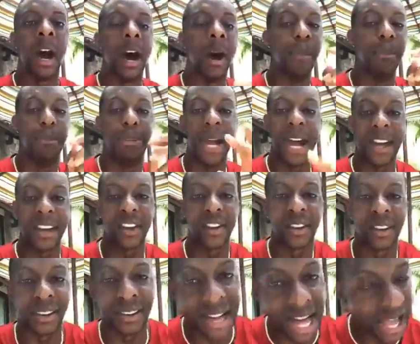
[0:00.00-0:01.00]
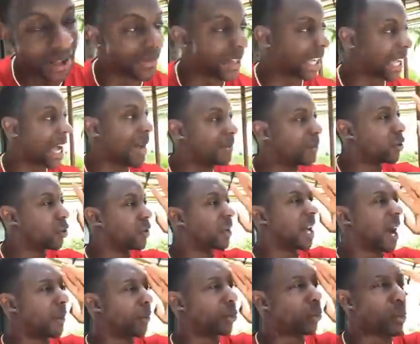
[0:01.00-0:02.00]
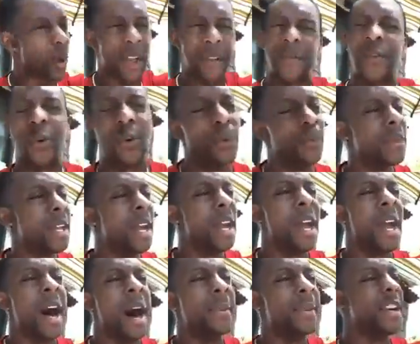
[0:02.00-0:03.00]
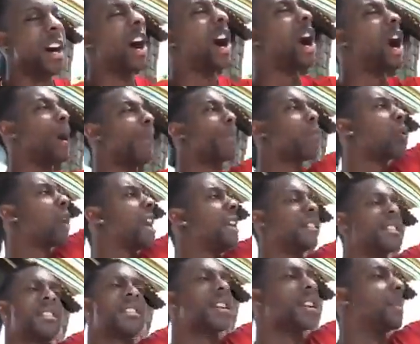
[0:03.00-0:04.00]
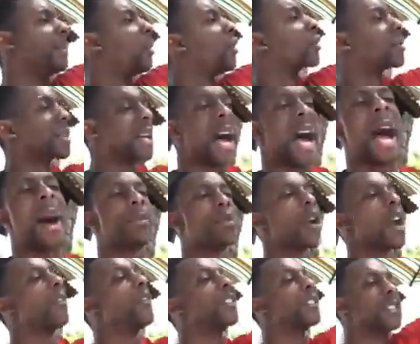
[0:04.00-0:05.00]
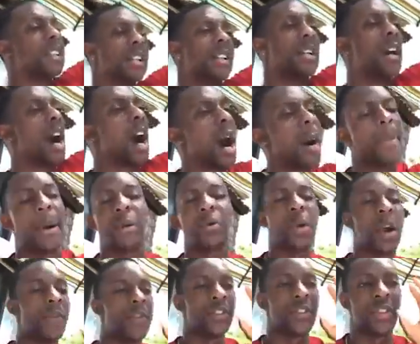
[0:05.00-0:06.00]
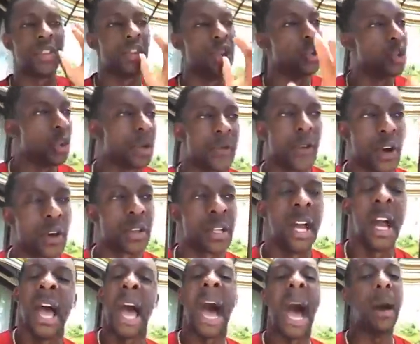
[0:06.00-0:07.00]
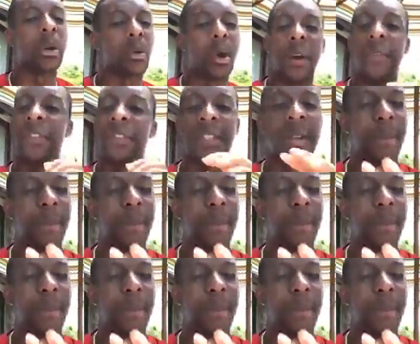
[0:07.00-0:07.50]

a better life. Like I'm doing it. I'm grateful. I mean, all praises to the Most High. I'm grateful to God. I'm grateful to the universe. I'm grateful